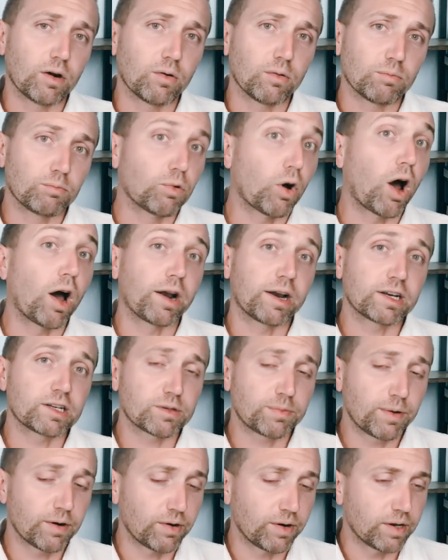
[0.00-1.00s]
broad
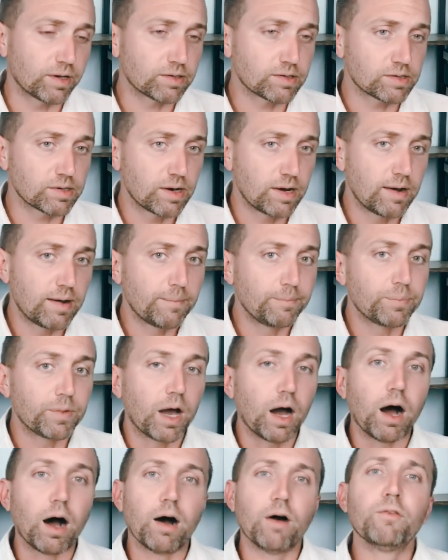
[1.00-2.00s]
experience.
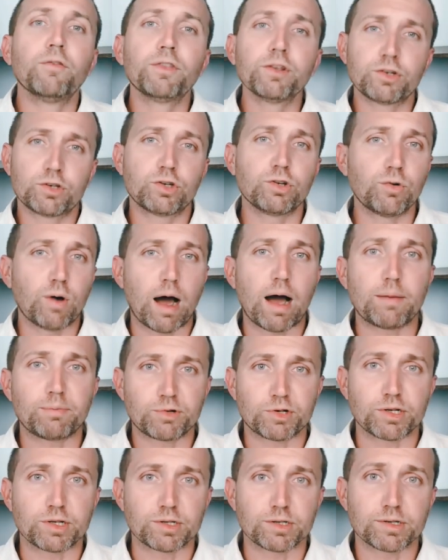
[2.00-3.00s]
Of the two
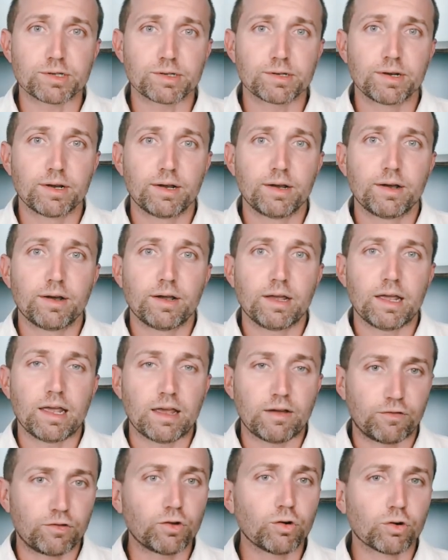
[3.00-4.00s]
options,
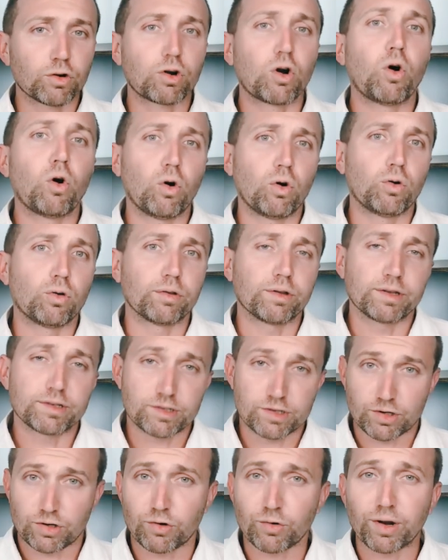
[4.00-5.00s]
if your goal is
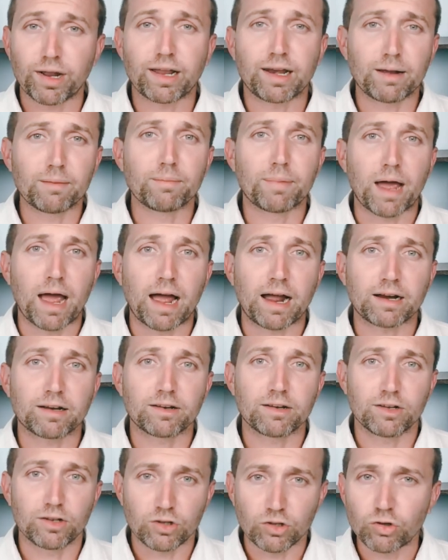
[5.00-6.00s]
to create
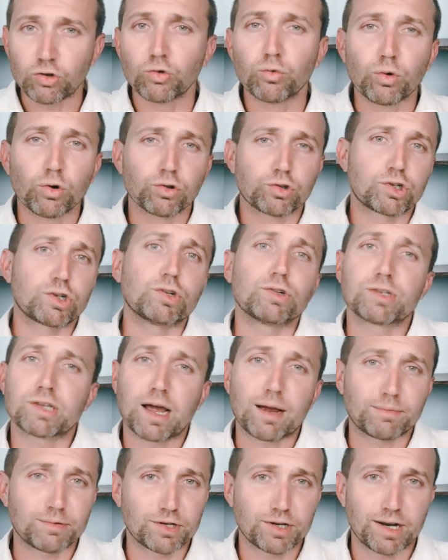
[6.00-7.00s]
impact, you will choose
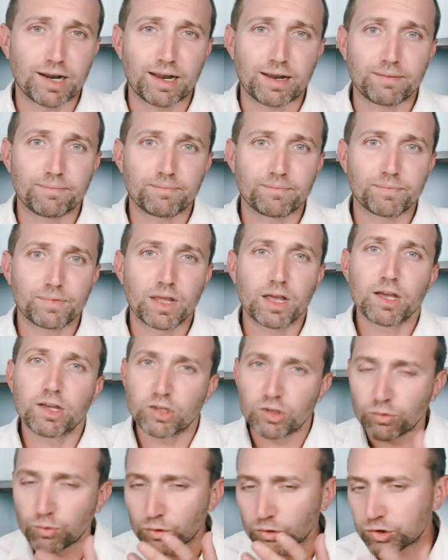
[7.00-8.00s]
option A.
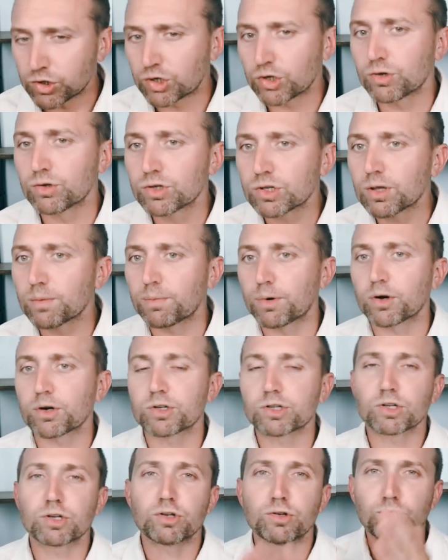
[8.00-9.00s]
You will choose the
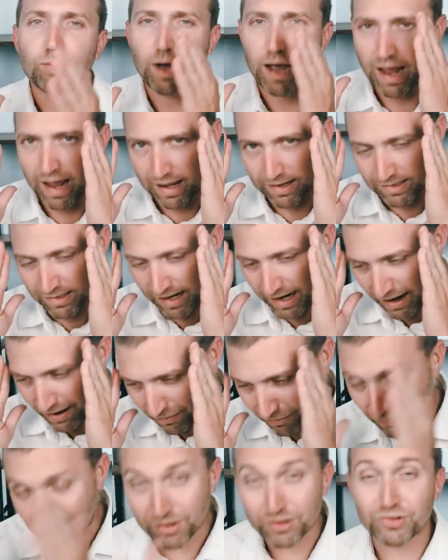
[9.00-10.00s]
person who has a
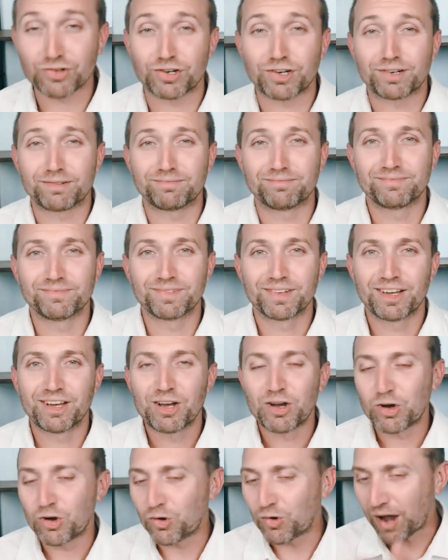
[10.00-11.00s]
vision,
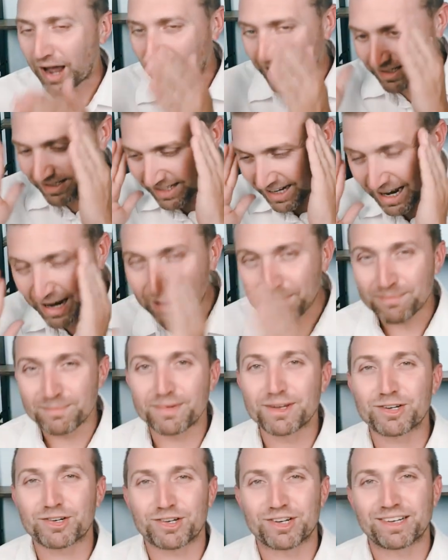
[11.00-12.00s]
who has a
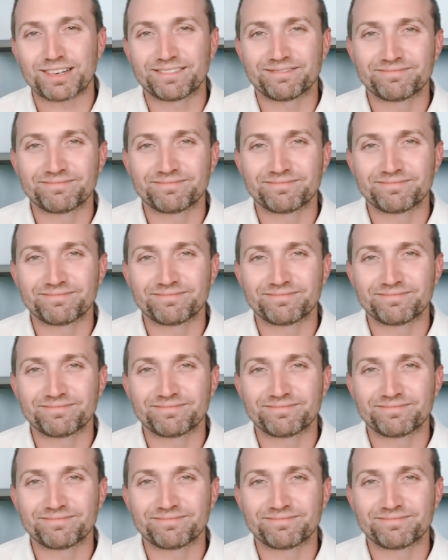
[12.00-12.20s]
mission,